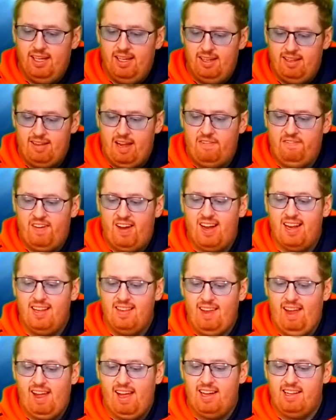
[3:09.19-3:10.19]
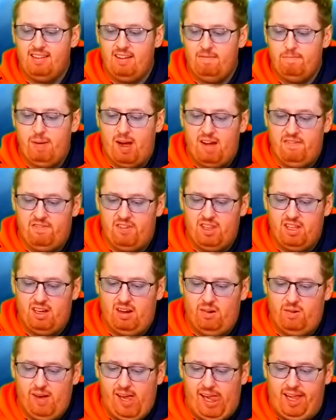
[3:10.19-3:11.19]
Stephon Diggs of
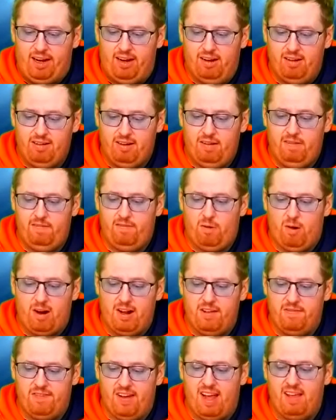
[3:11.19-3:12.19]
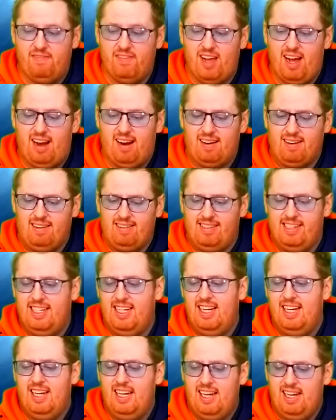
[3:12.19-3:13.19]
Buffalo had 145 yards
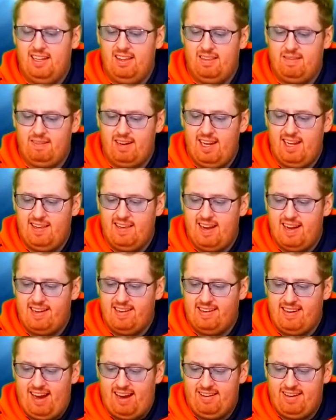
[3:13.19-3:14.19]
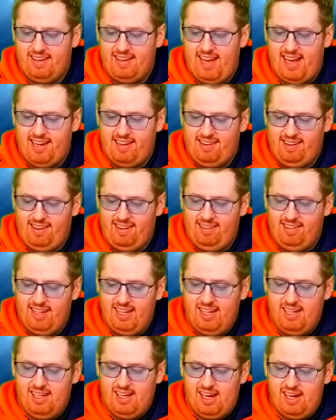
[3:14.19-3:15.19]
and 3 touchdown catches
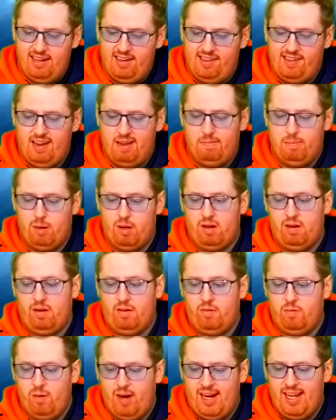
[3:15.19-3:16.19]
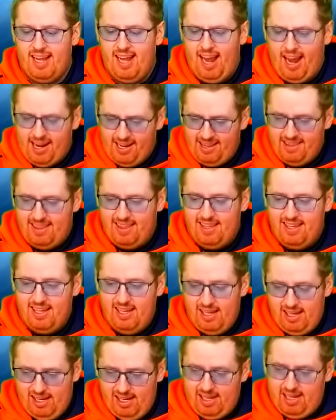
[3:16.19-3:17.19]
on December 28th.
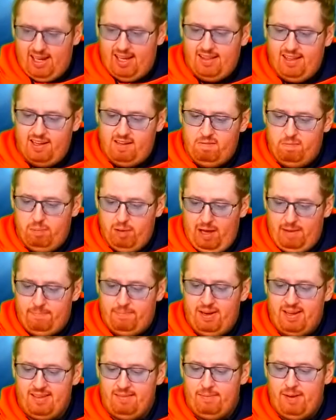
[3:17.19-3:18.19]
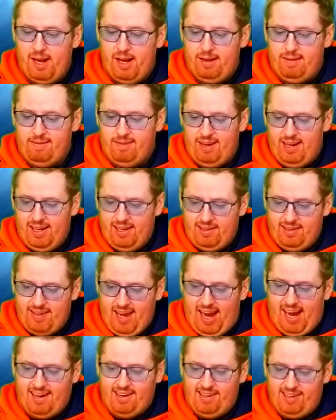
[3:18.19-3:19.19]
This blip in the Patriots
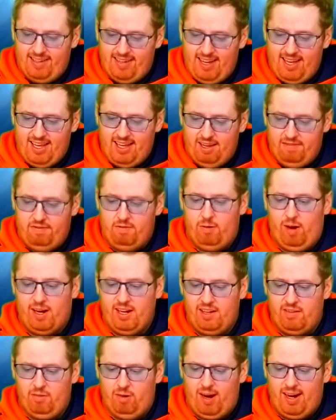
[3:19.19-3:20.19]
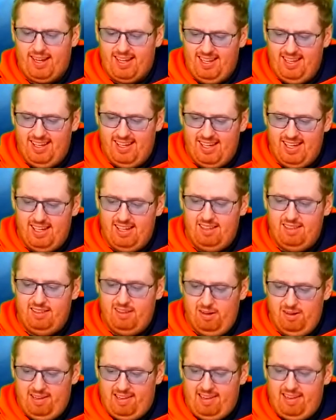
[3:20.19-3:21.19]
dynasty of 2020
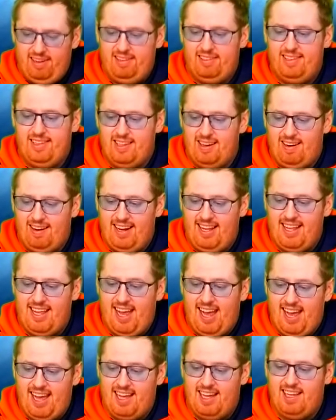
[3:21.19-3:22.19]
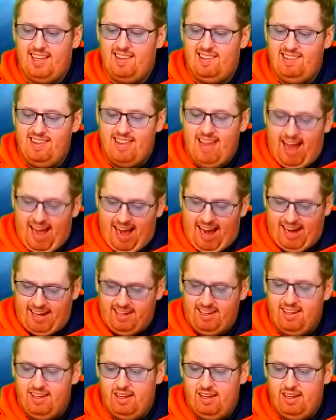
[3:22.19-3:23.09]
loses 38-9